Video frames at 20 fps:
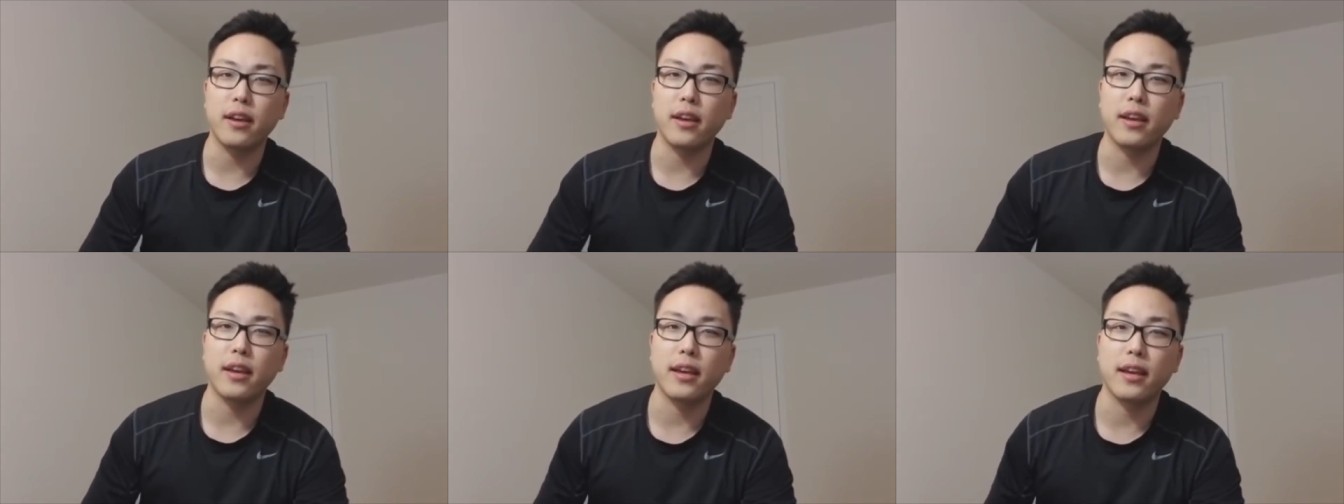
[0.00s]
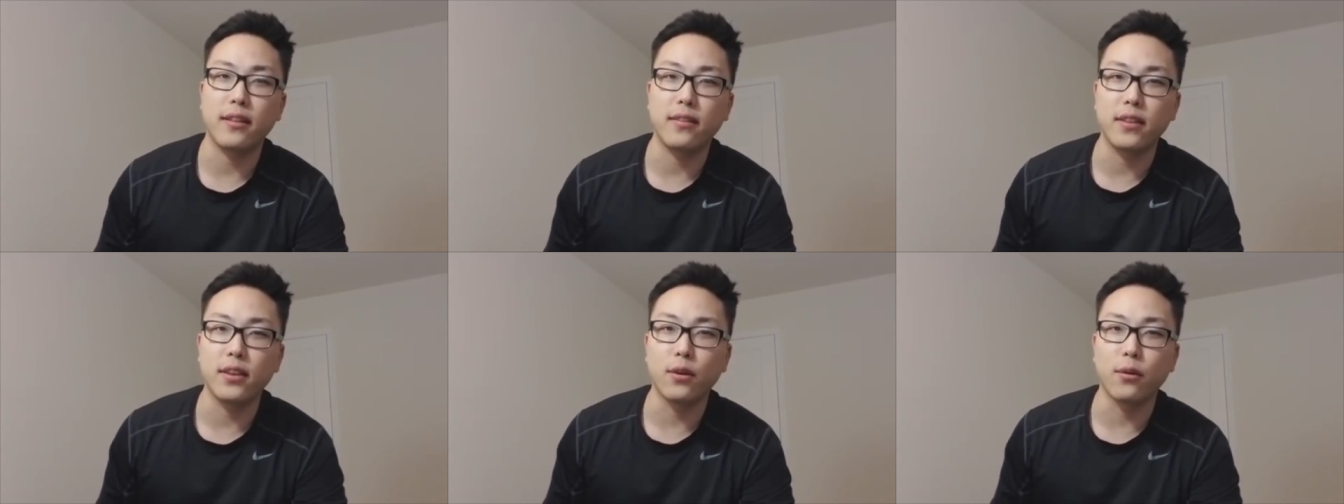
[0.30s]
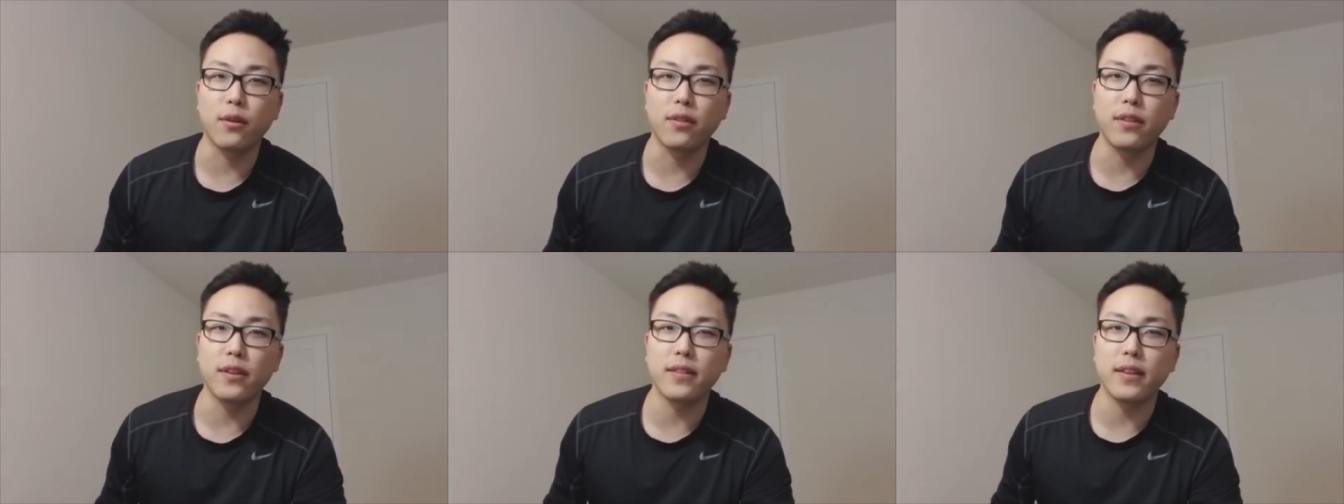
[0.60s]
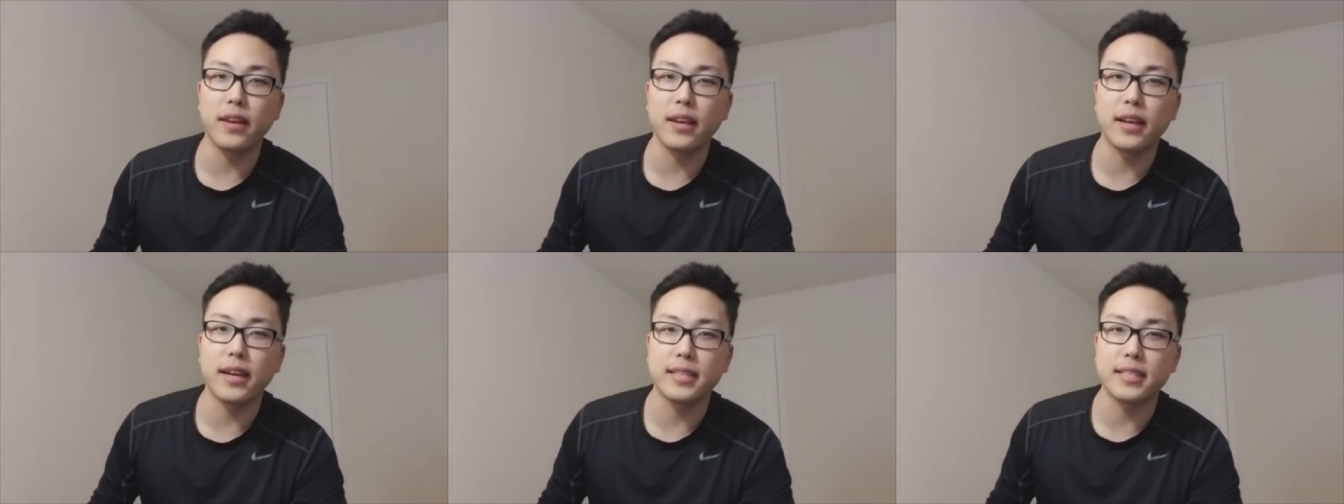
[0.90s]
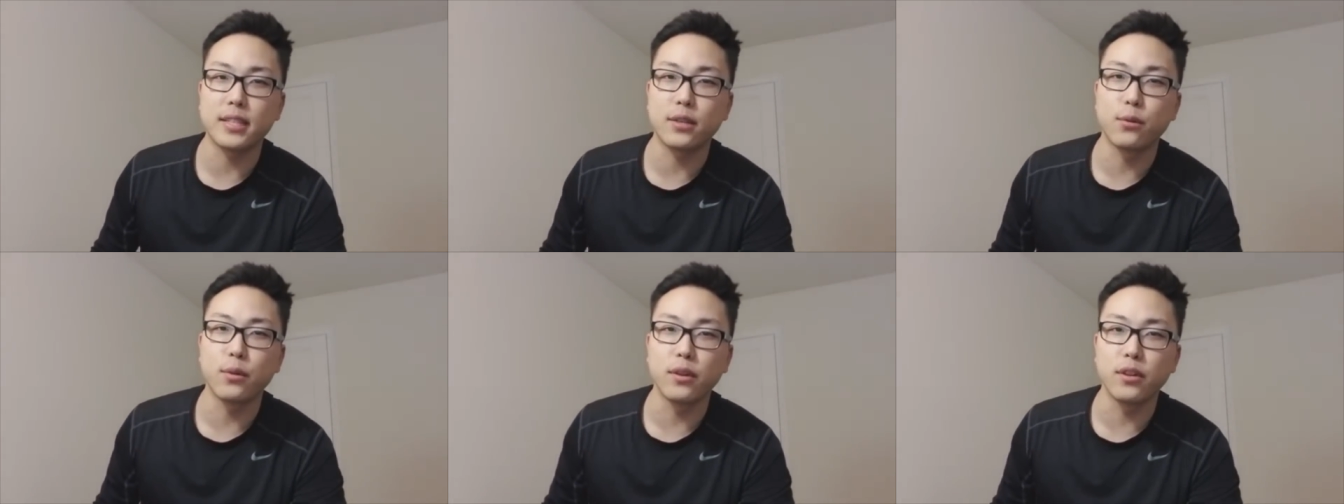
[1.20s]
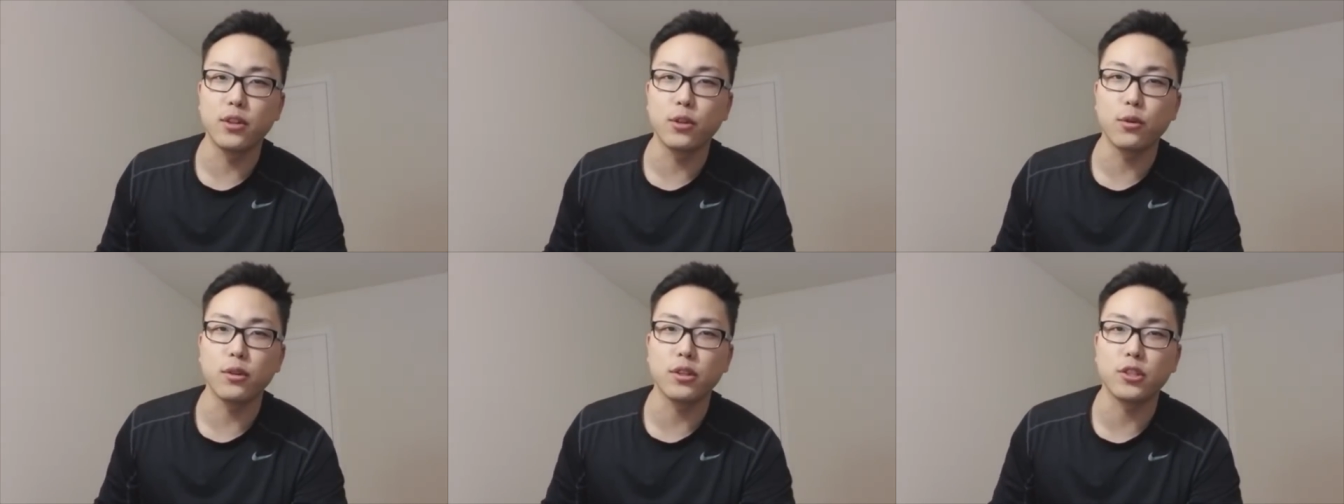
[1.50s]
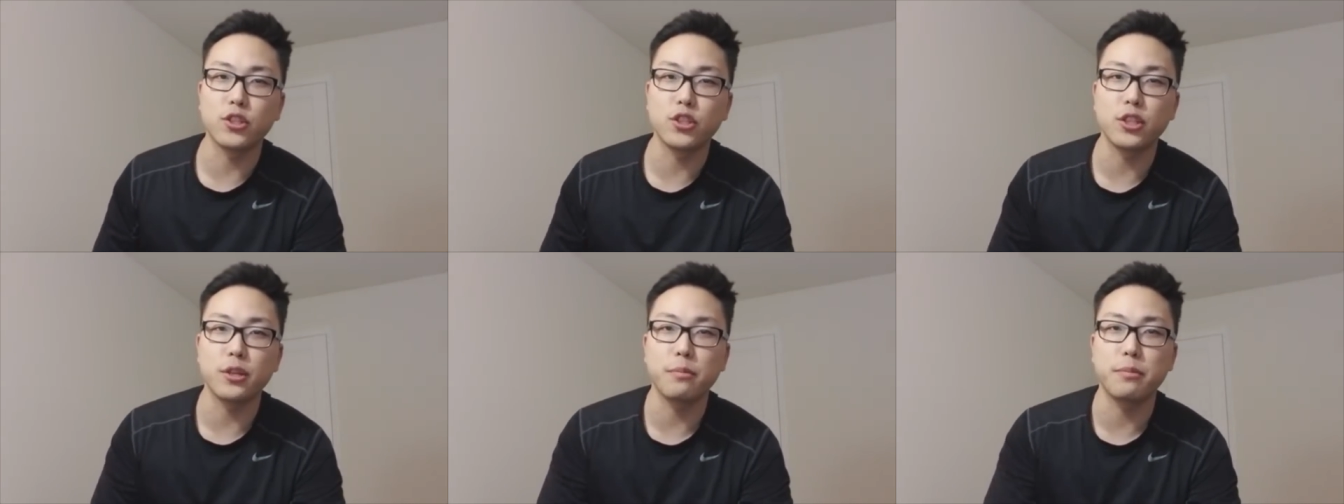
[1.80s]
And the only thing that you guys can really do on the
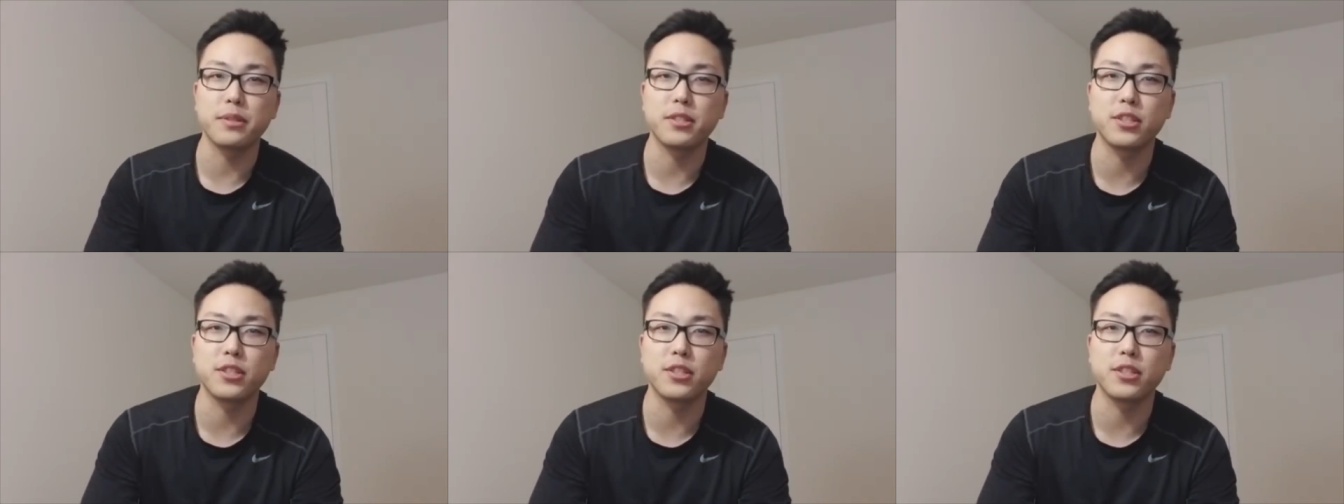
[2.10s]
ship